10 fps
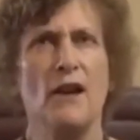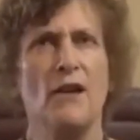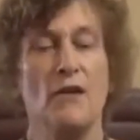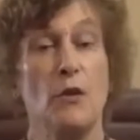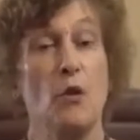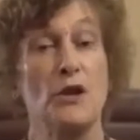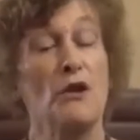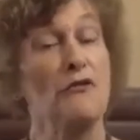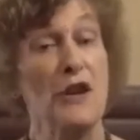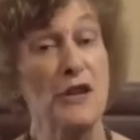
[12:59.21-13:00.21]
the Word of
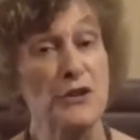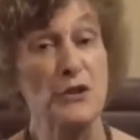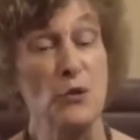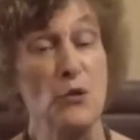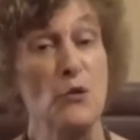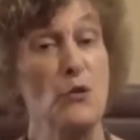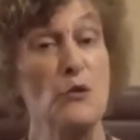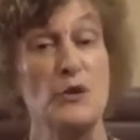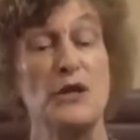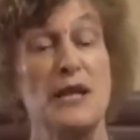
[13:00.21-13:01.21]
Faith
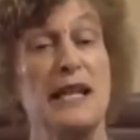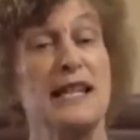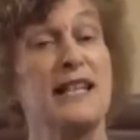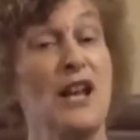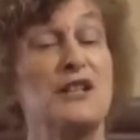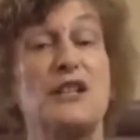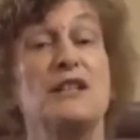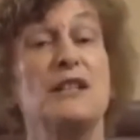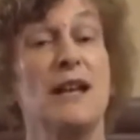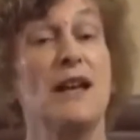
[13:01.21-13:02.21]
schools. He started
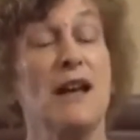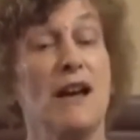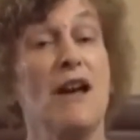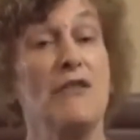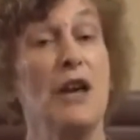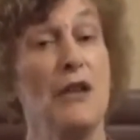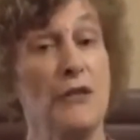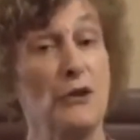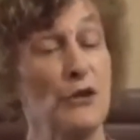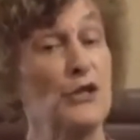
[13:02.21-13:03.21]
the
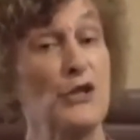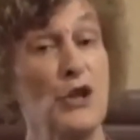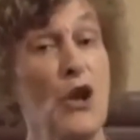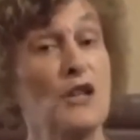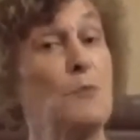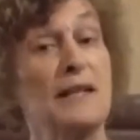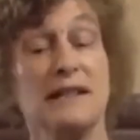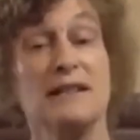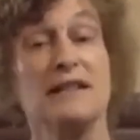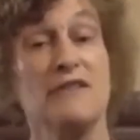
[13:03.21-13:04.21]
Christian
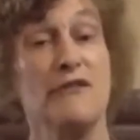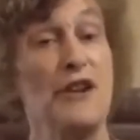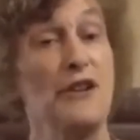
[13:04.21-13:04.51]
Hospital, Faith